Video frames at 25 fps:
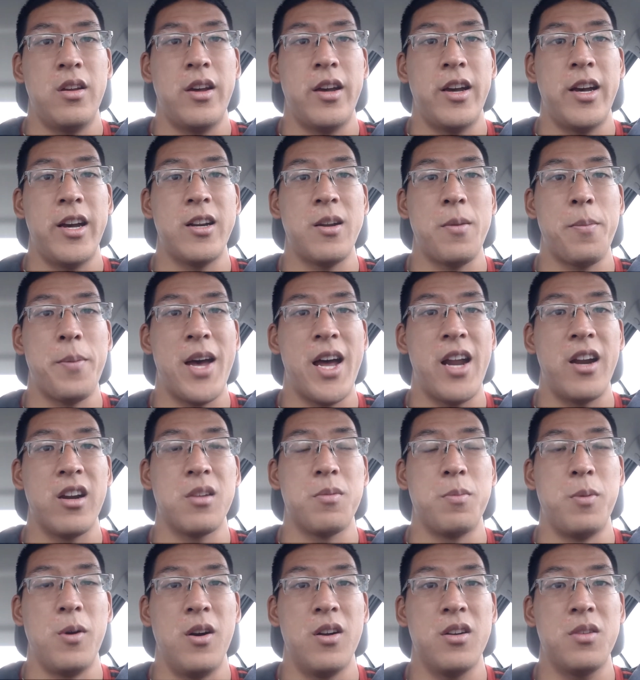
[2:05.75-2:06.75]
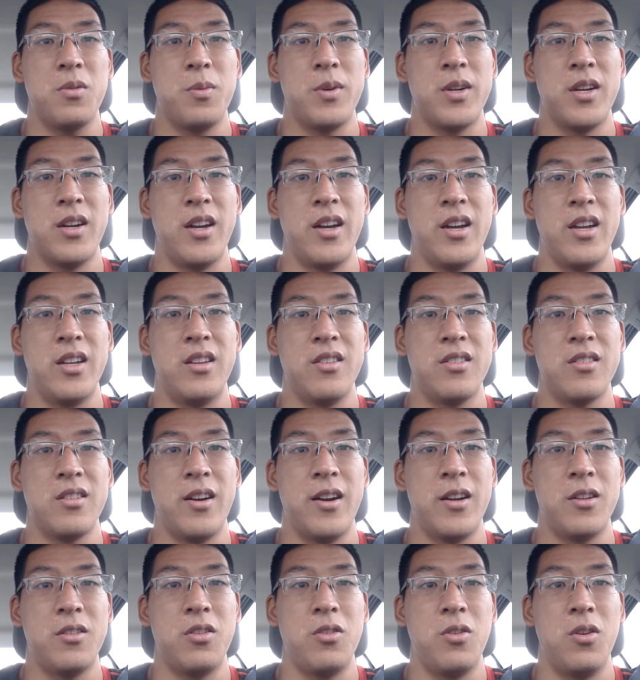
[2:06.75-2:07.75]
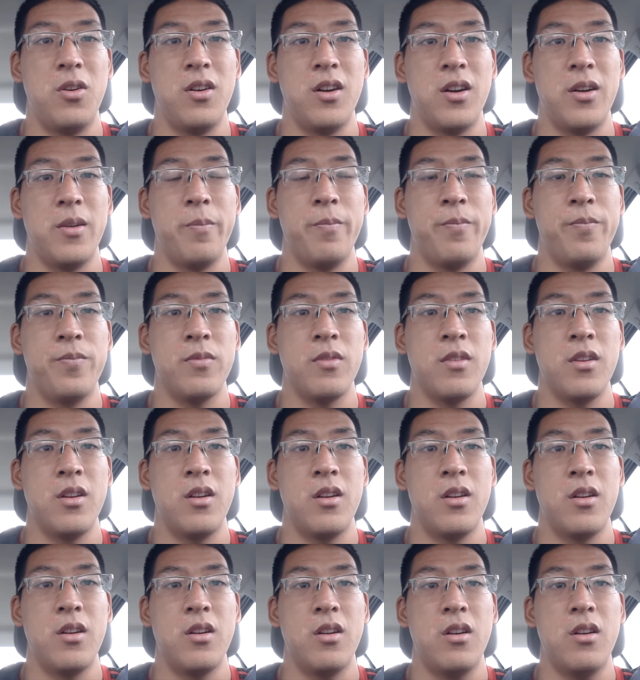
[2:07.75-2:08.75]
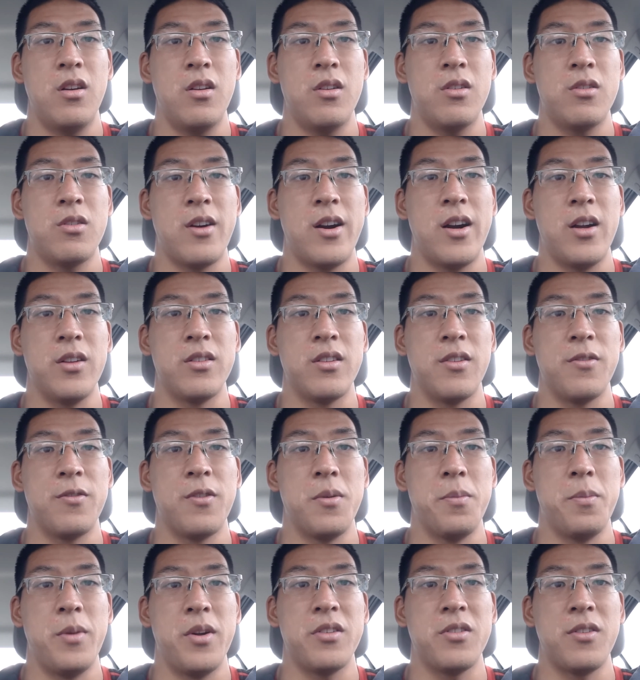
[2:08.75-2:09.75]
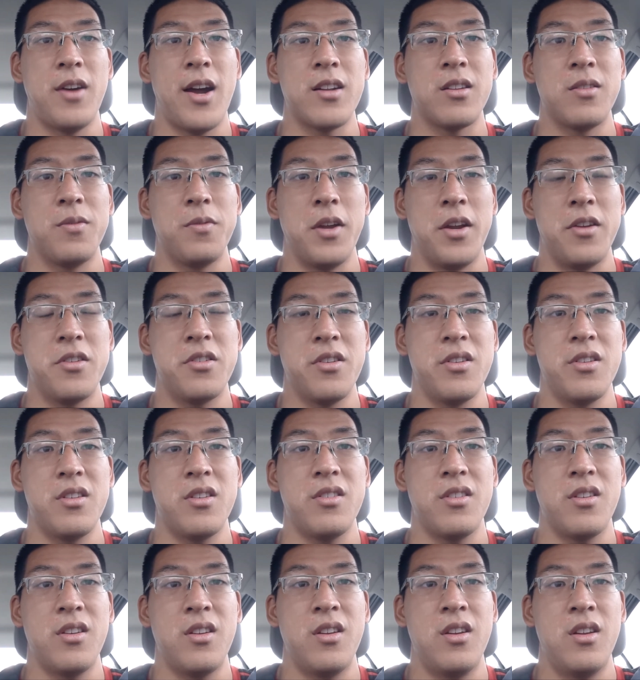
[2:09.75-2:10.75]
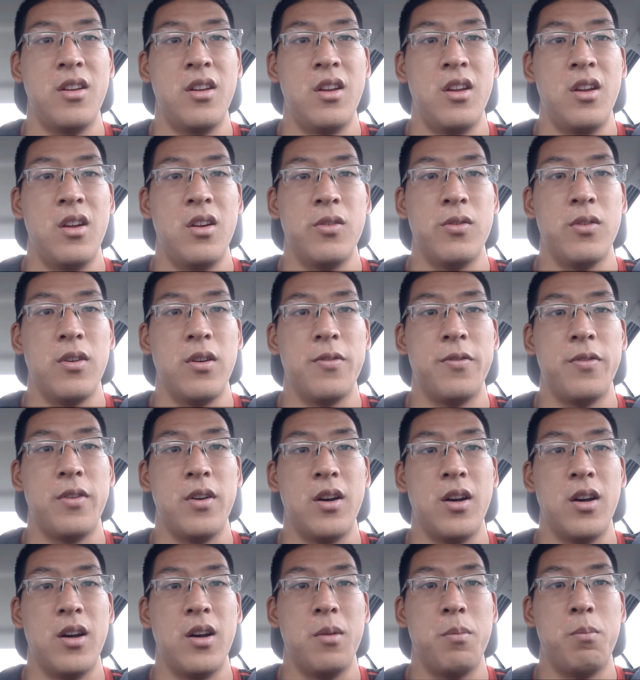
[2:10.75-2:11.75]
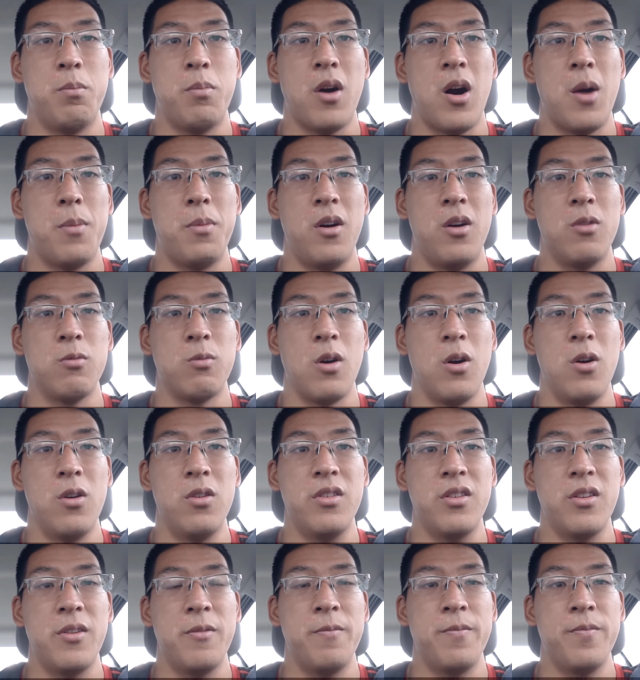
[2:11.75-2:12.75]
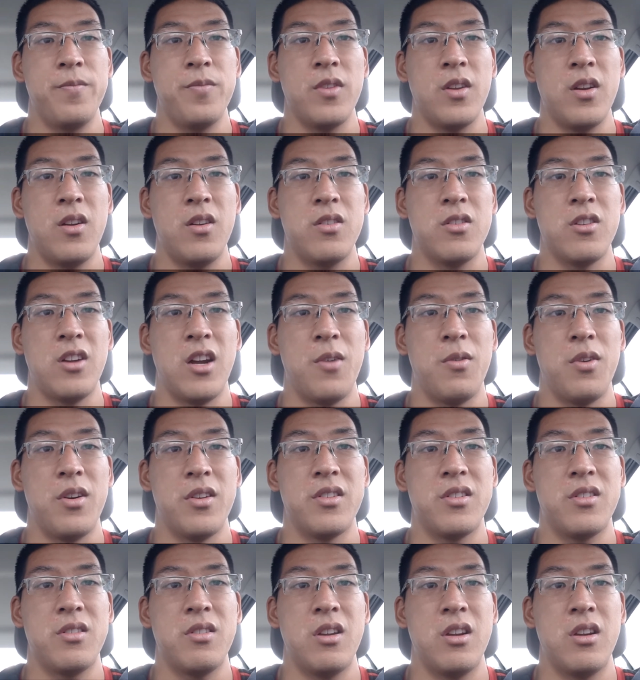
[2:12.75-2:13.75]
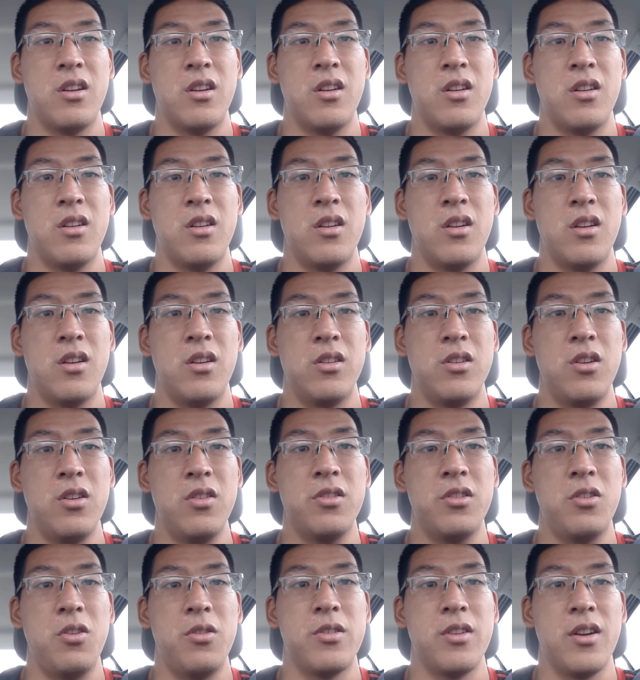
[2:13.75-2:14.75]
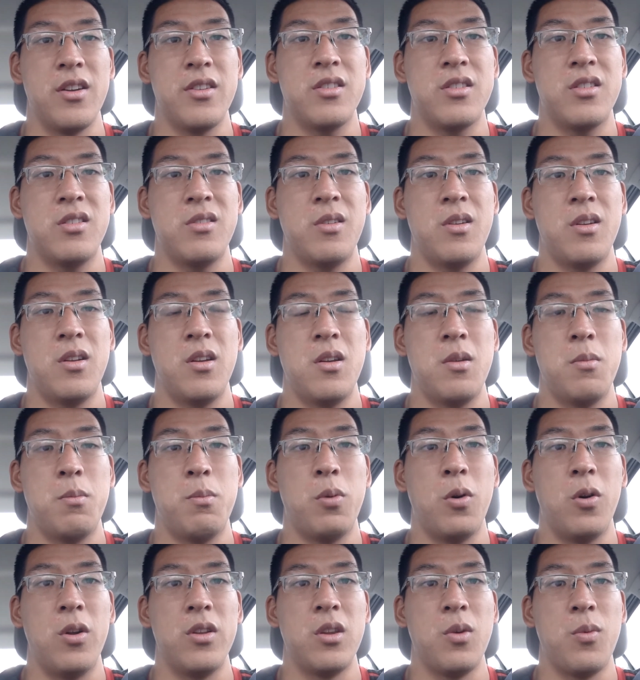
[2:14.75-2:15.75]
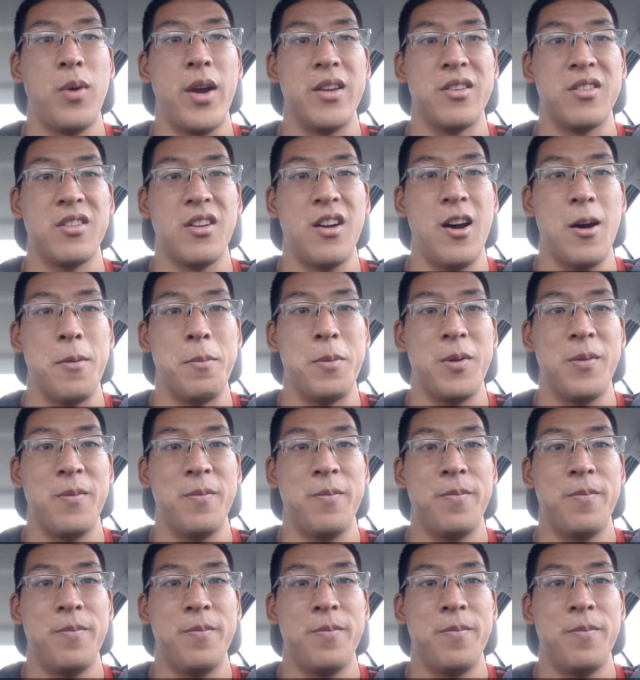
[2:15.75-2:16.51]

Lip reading: I had a bad experience when I decided to try out different muscle activations with barbell rows. So I was used to just pulling the weights up.